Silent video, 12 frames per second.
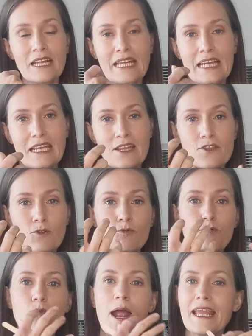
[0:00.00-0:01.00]
in the
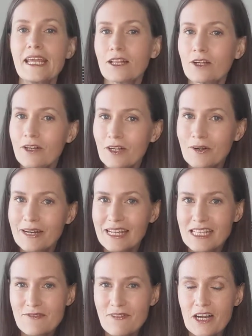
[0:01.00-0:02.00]
regular
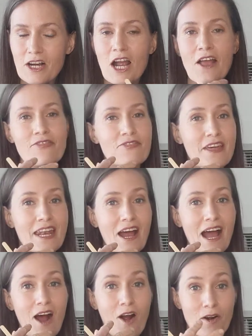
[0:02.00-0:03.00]
ingredient sphere that
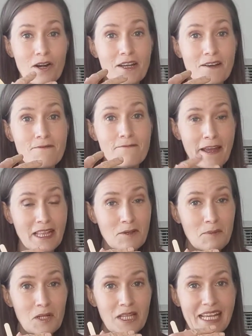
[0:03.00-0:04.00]
aren't
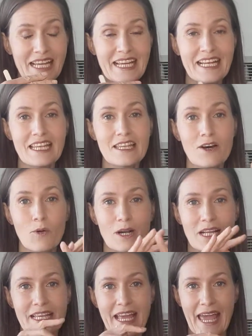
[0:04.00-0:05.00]
available in the
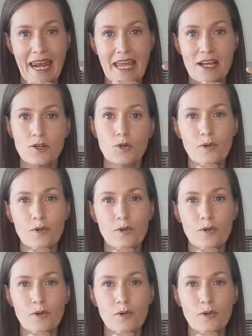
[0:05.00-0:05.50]
organic,